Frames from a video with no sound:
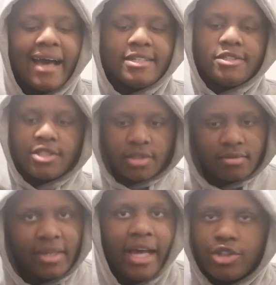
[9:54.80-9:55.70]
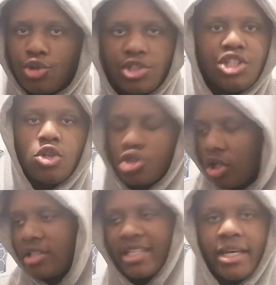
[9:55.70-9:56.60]
And yeah, Jorginho
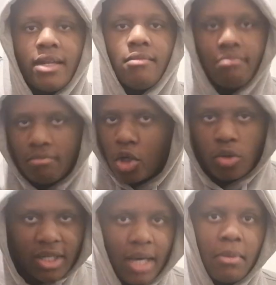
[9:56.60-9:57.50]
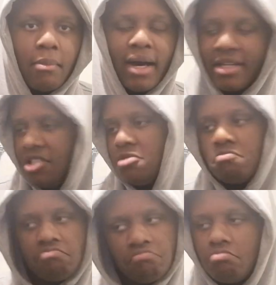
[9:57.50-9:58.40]
slots it in. No doubt in my mind.
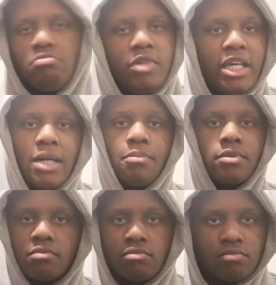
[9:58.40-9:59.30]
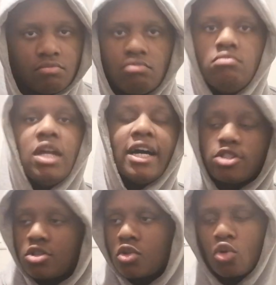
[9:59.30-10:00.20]
Yep.
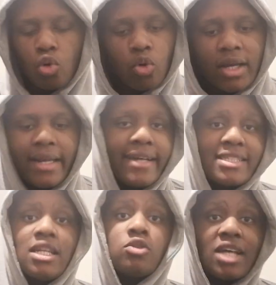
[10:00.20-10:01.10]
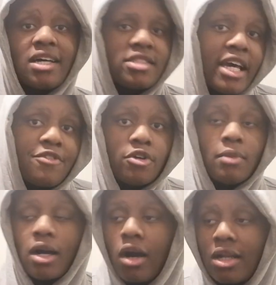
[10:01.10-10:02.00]
Nice, cool, collected. I was kind of scared
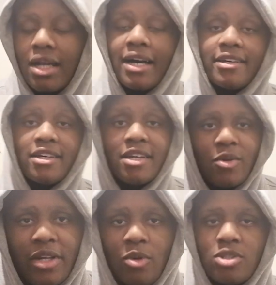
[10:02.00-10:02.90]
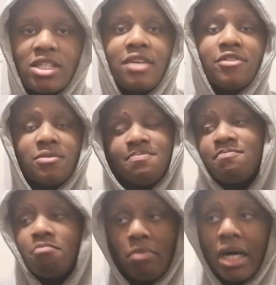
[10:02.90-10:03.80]
for him, I can't lie, when it was given.
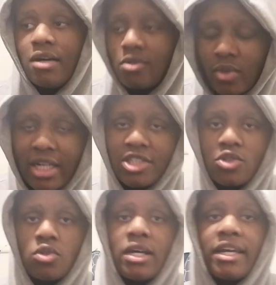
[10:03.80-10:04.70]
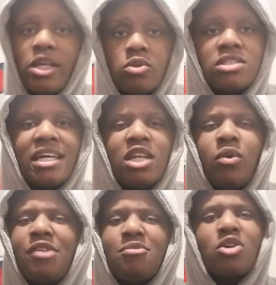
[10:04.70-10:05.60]
But when I saw that he was staying
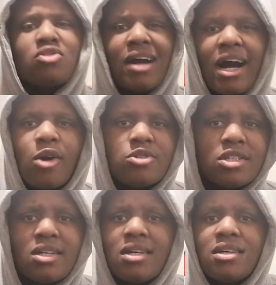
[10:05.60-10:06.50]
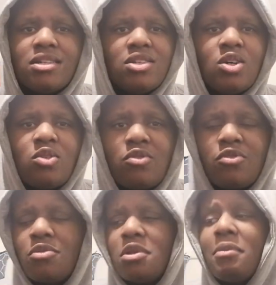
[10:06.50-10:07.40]
away from the crowd, you
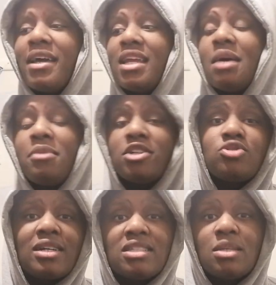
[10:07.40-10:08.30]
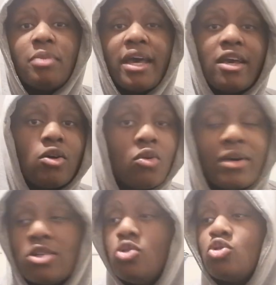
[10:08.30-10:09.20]
know, from the Man United players trying to debate,
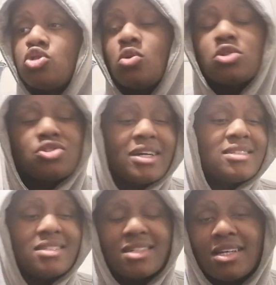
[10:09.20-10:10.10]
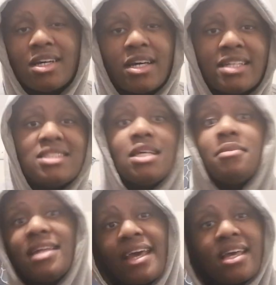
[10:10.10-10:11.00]
or when Luke Shaw was trying to
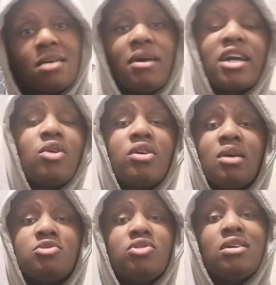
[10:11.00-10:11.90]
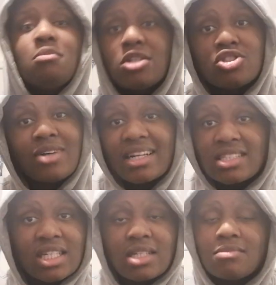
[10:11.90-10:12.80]
intimidate him by going up to him,
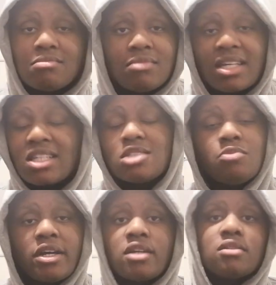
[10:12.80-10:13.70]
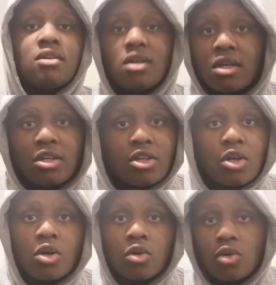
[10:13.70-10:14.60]
distracting him, making his brain,
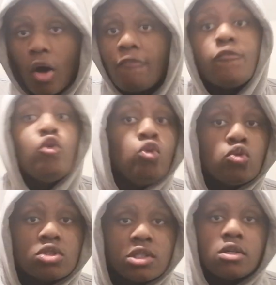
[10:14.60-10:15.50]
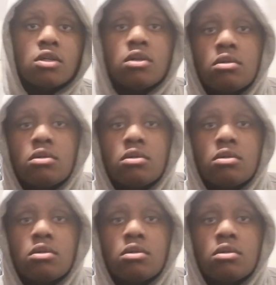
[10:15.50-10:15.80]
you know, confused.